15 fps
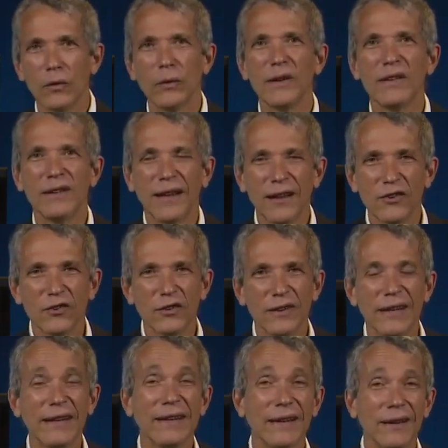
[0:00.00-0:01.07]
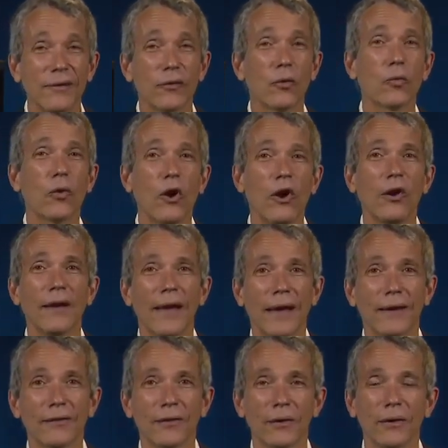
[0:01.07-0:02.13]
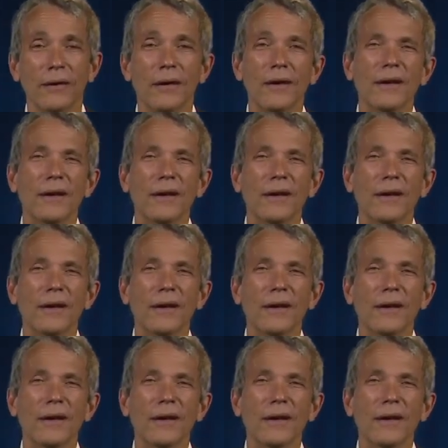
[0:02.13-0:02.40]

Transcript: intentionally give a wrong answer